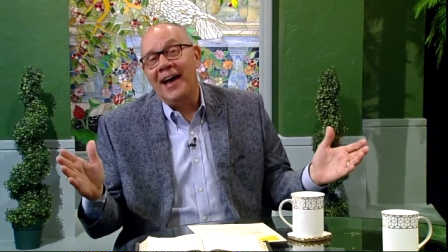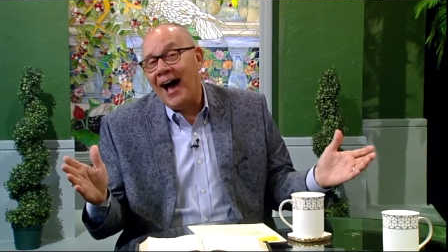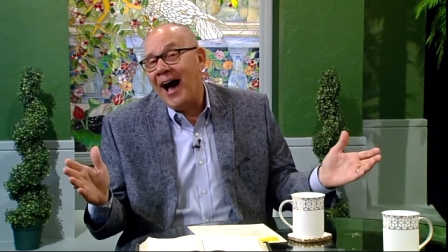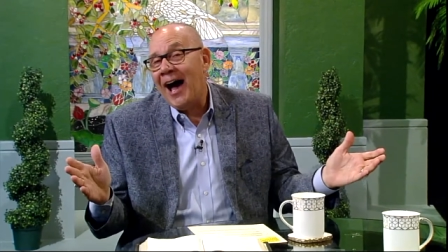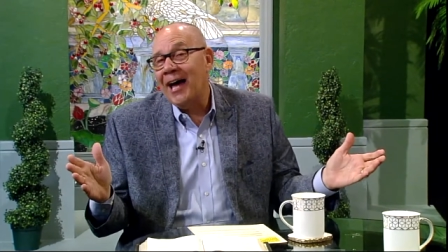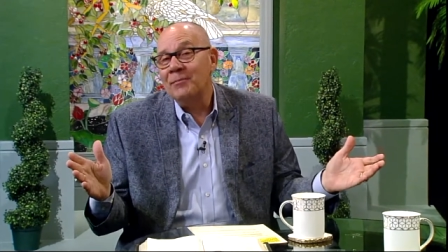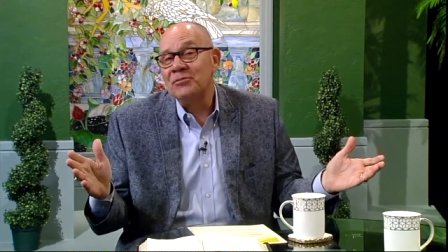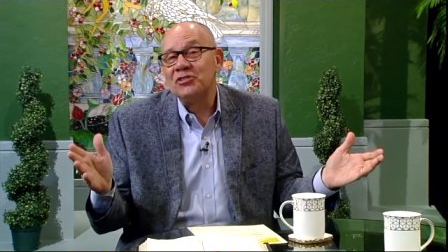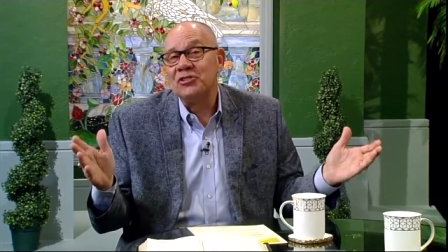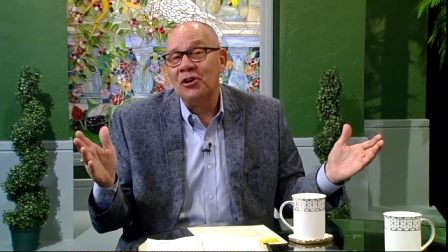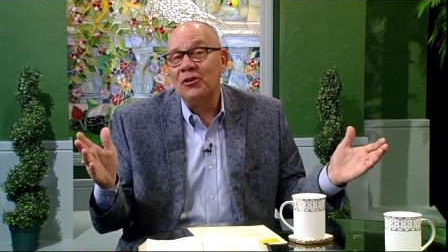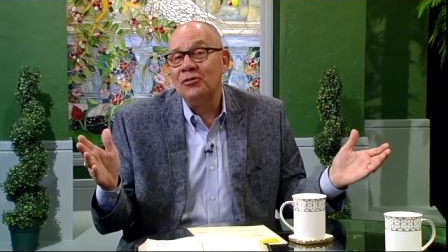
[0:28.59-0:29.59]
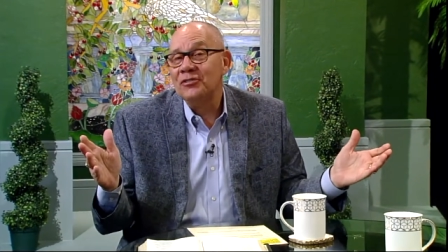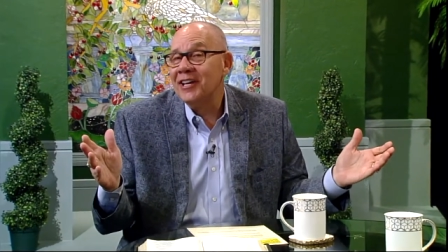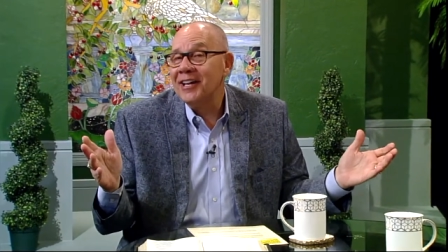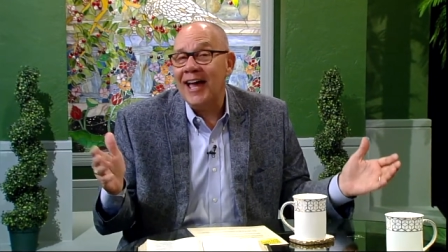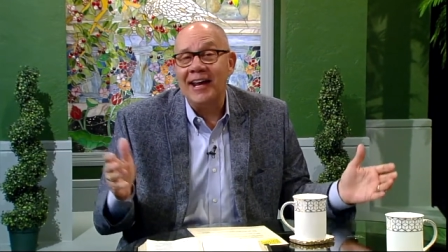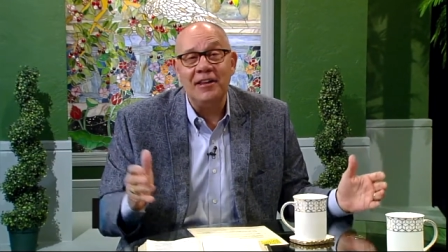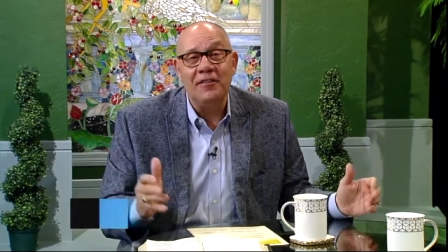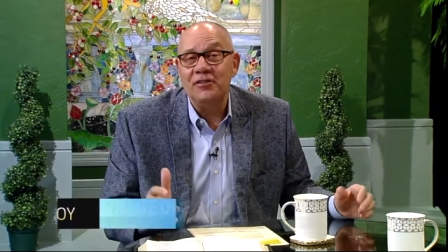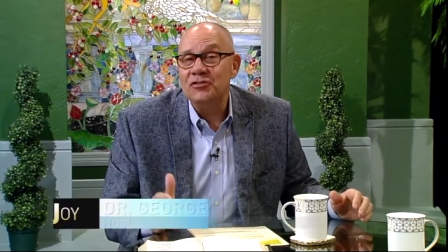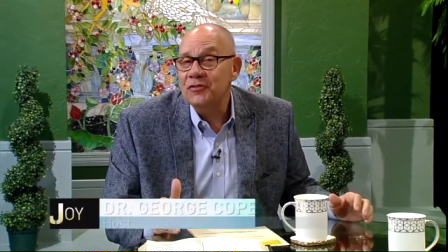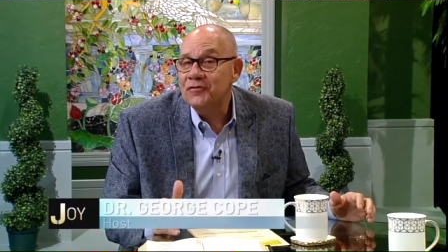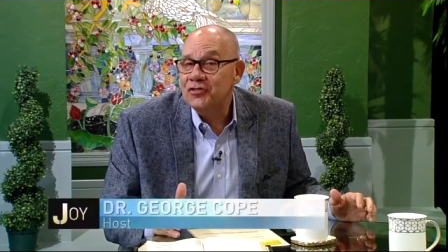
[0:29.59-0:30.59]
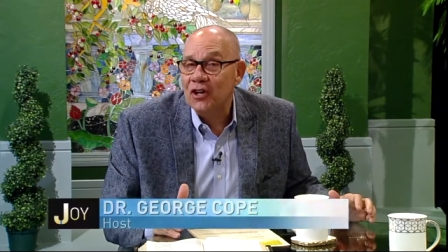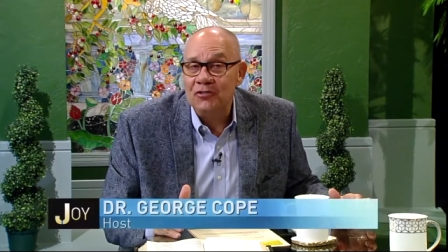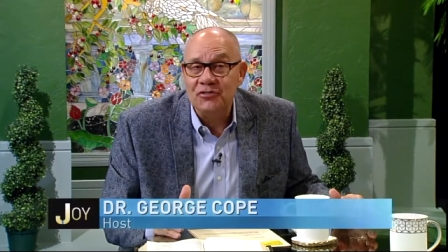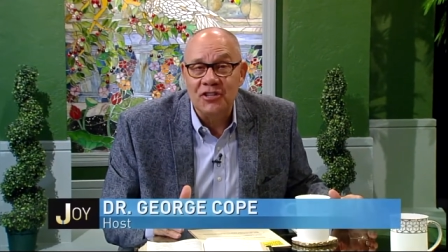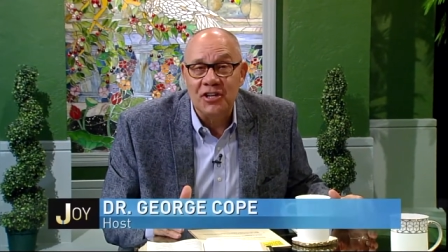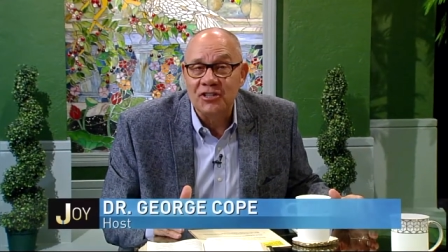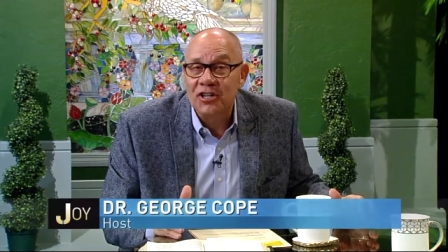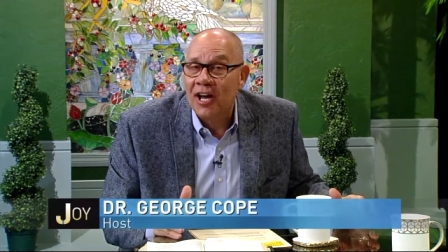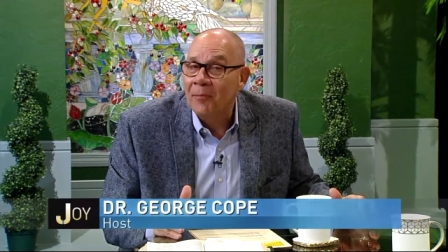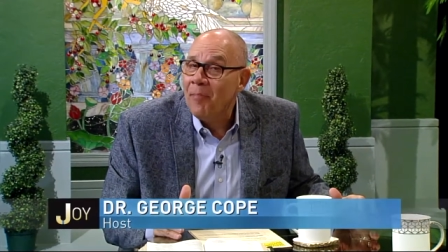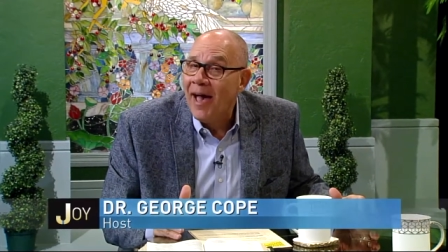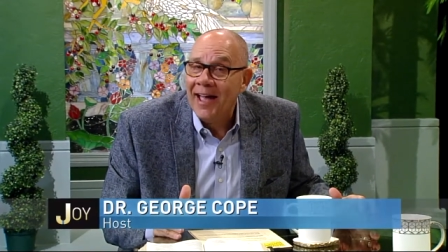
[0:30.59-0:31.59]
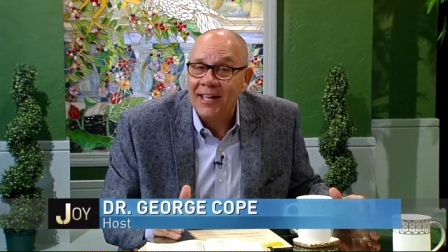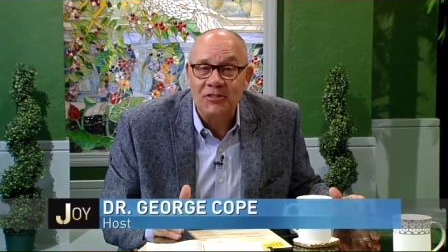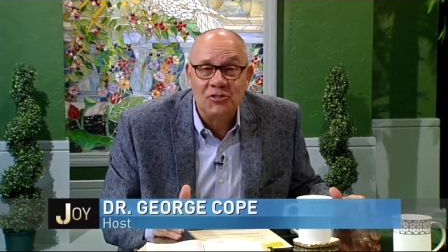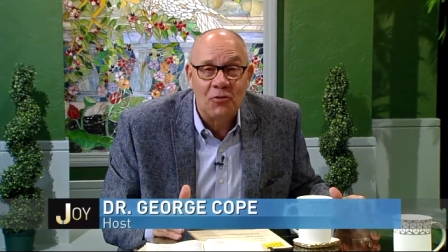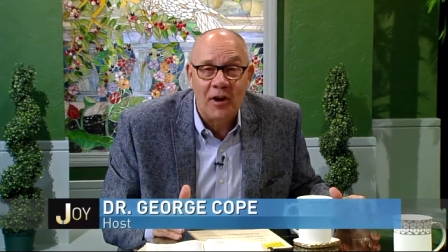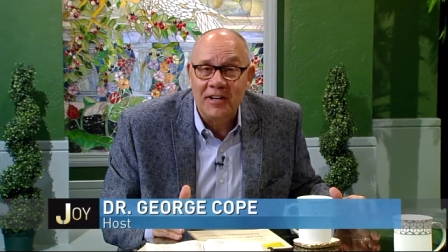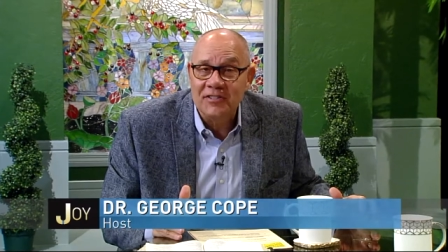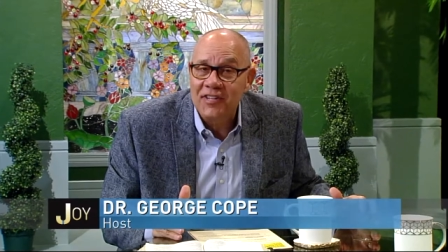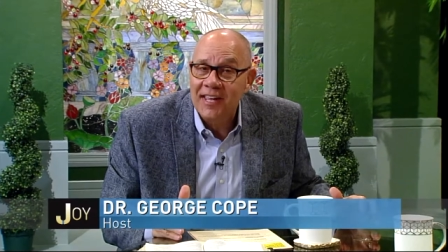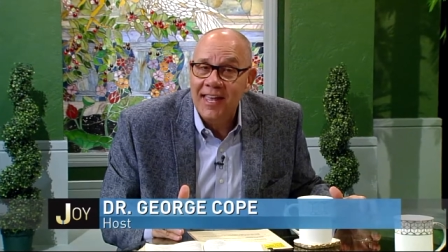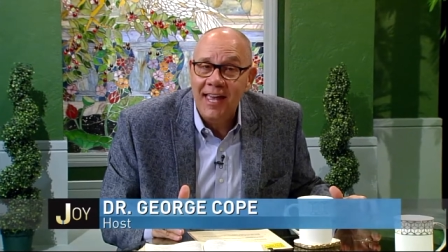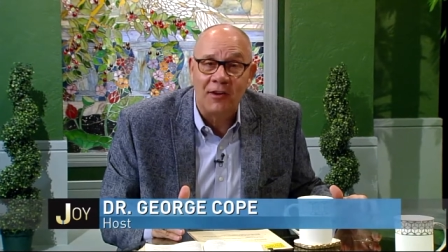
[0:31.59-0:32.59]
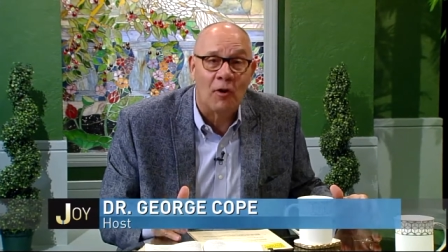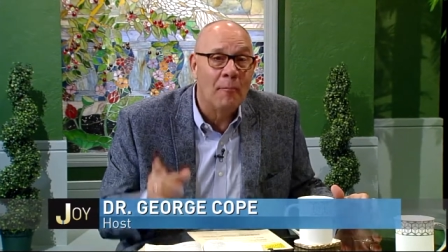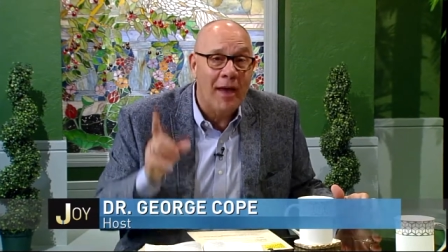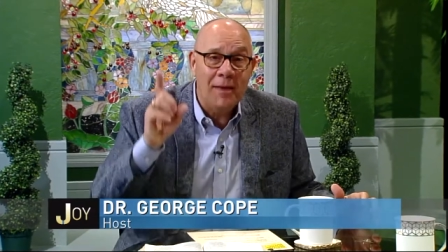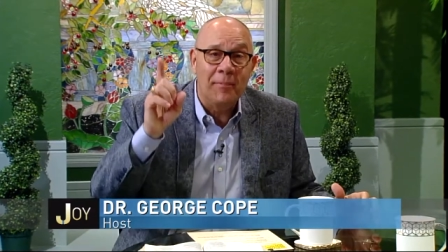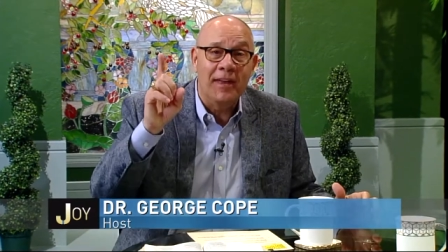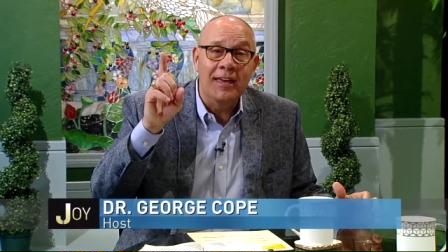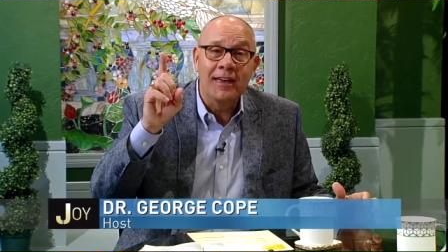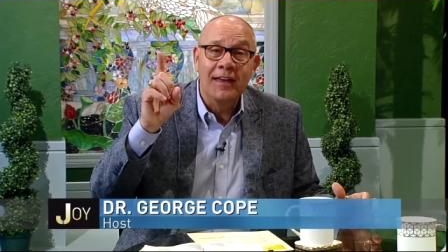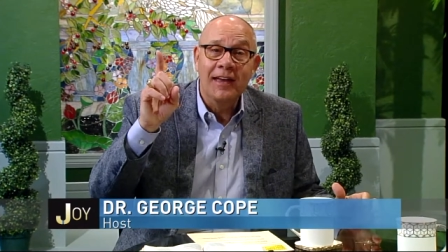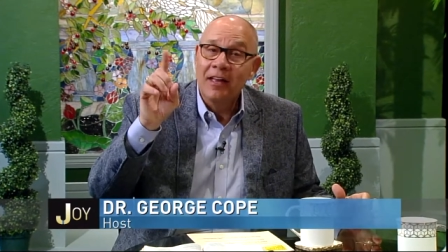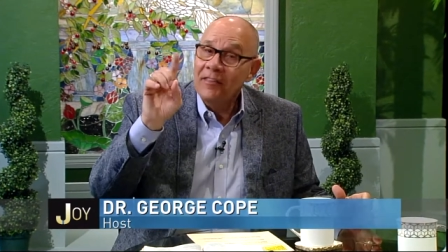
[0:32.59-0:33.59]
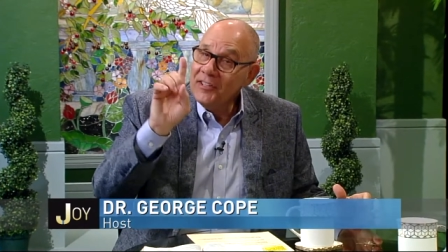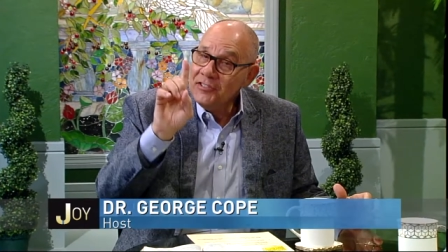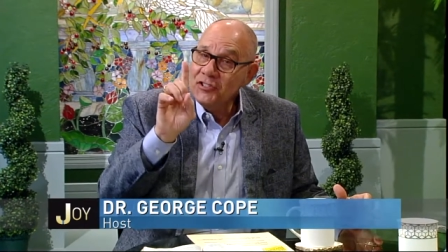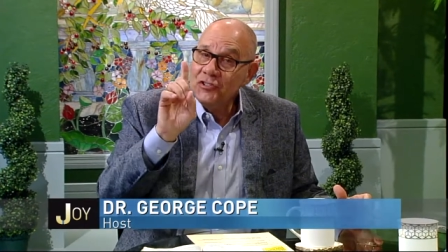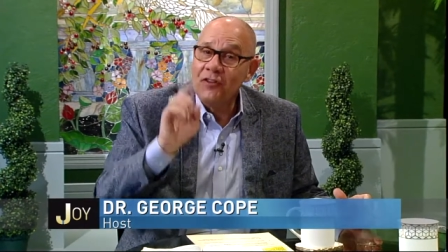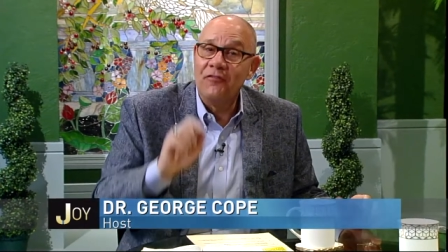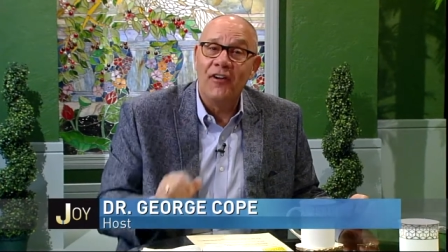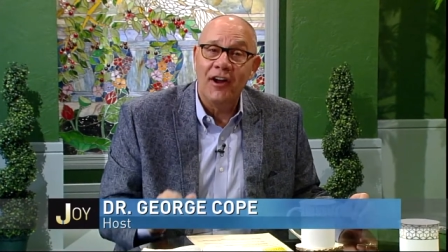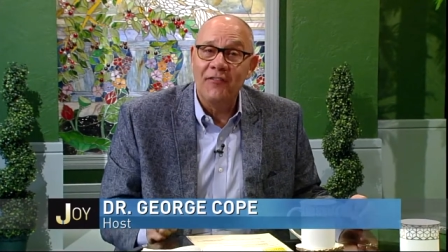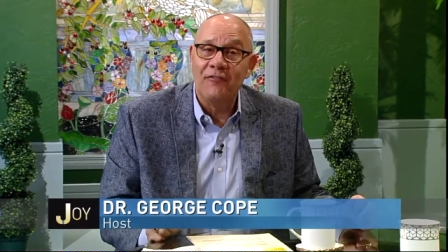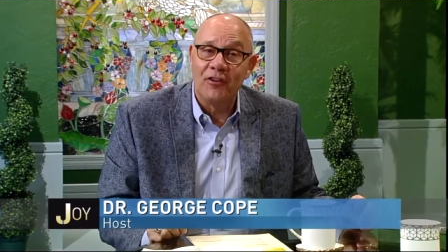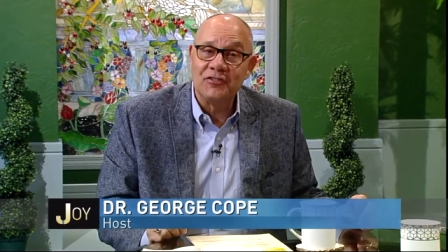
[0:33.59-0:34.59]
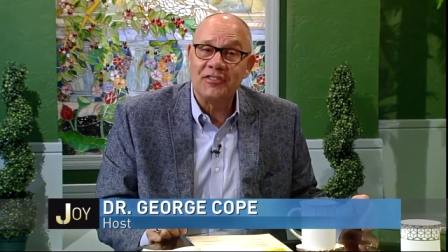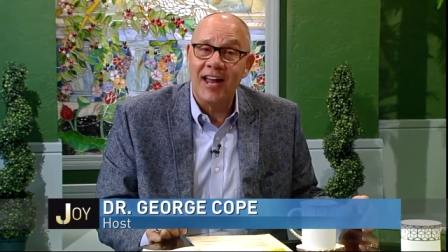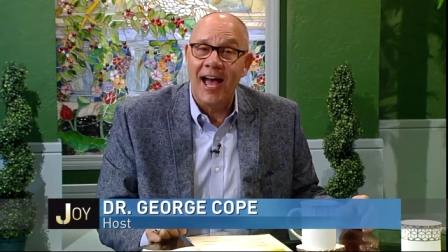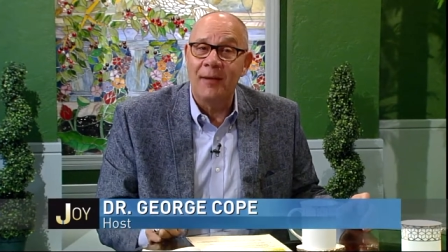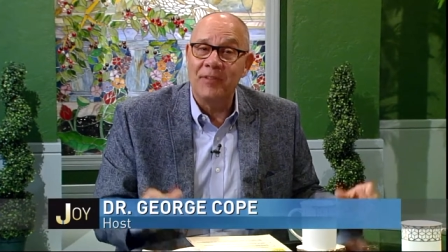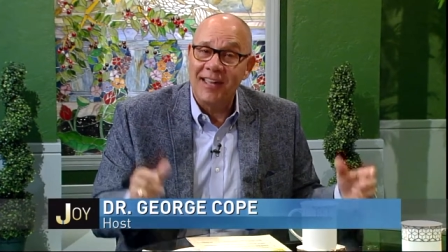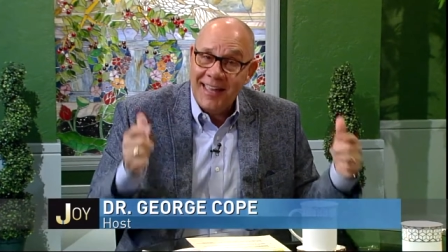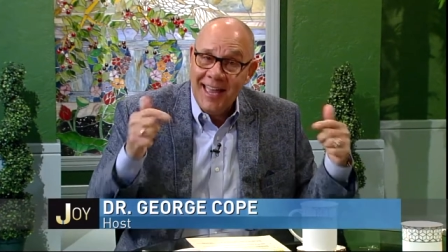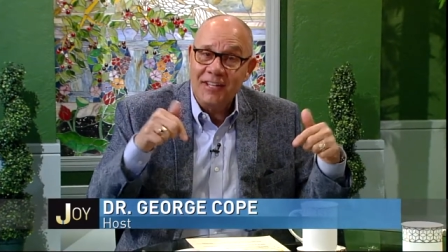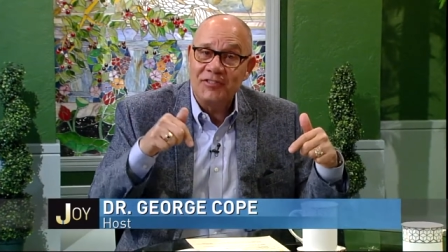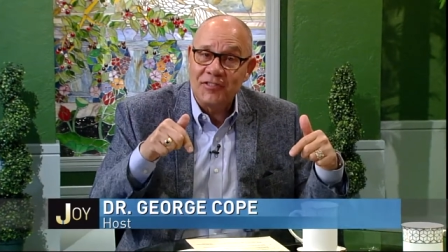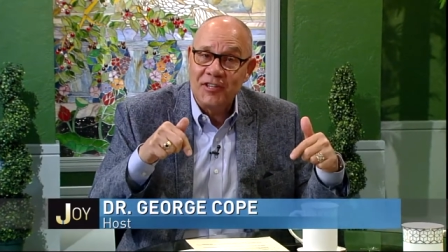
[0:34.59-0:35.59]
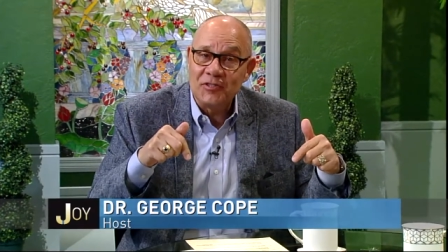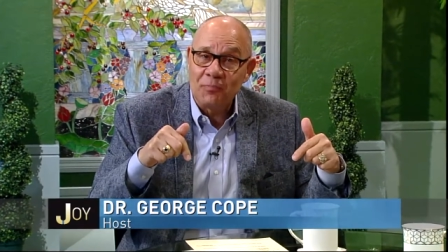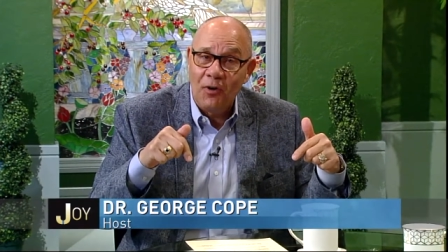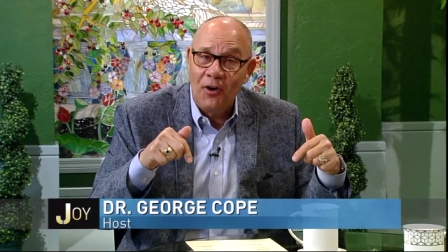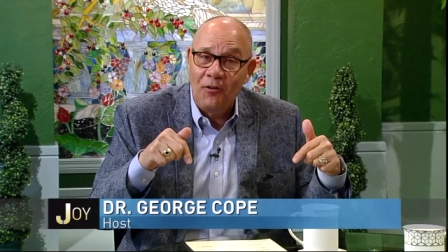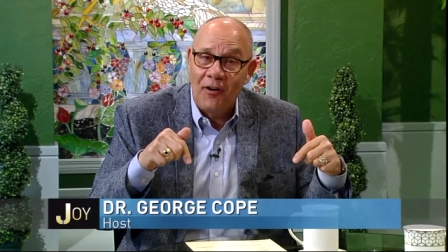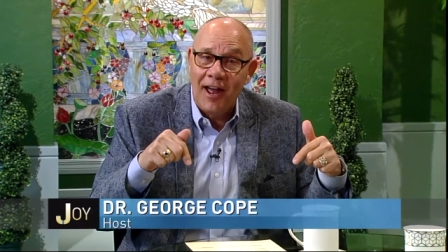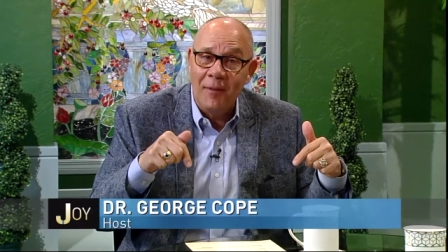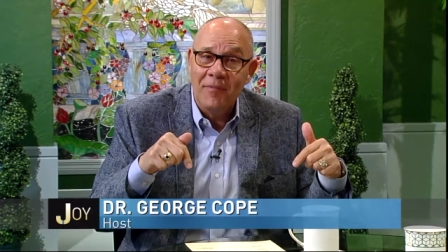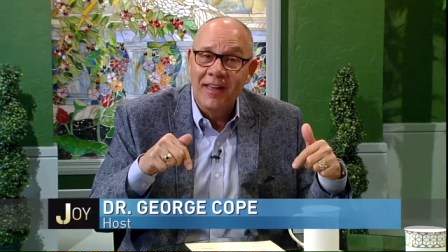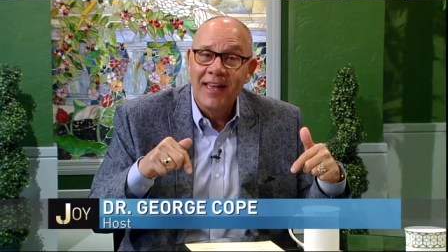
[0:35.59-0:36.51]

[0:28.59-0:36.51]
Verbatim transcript: I am so delighted that you've chosen to come back and join us again, or maybe this is your very first time to catch this program,